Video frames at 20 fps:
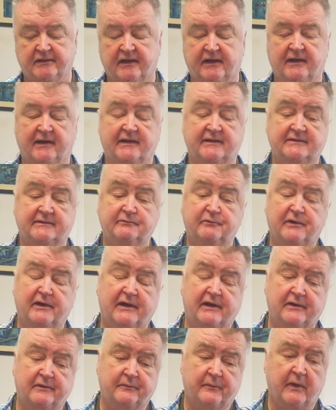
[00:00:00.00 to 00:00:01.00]
And I said,
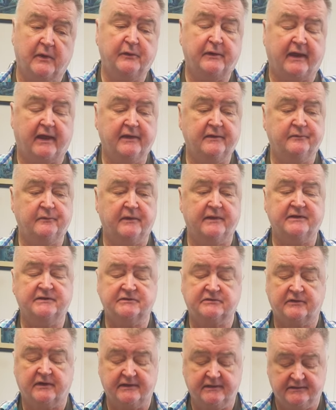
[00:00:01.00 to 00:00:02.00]
well, okay, well,
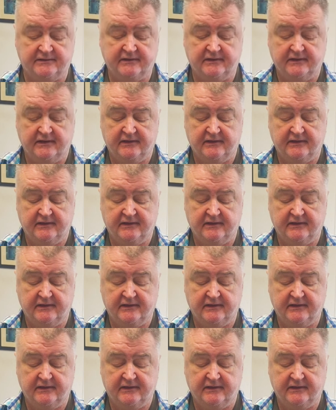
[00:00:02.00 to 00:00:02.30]
that's great.